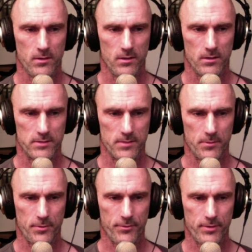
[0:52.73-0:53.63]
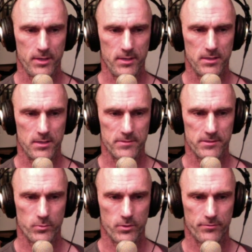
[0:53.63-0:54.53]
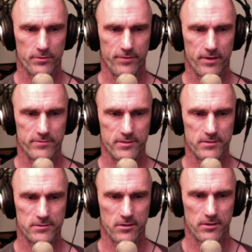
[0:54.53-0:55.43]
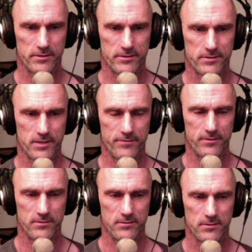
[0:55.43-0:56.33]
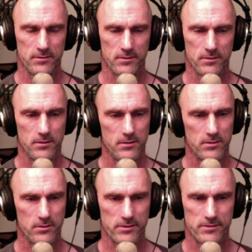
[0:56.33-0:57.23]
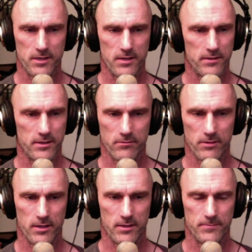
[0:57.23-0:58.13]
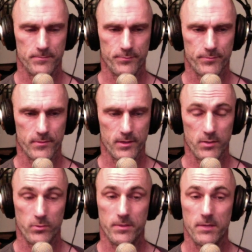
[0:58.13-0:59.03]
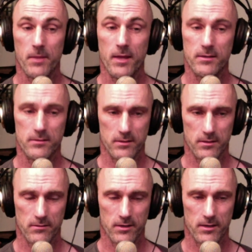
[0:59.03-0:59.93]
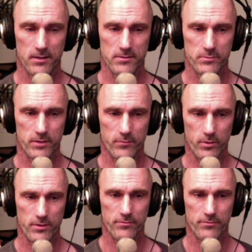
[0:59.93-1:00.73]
Example 3. Nums is 1, 3, 5, 6. Target is 7. Target's not in the array. It would be appended to the array. So we'd have 1, 3,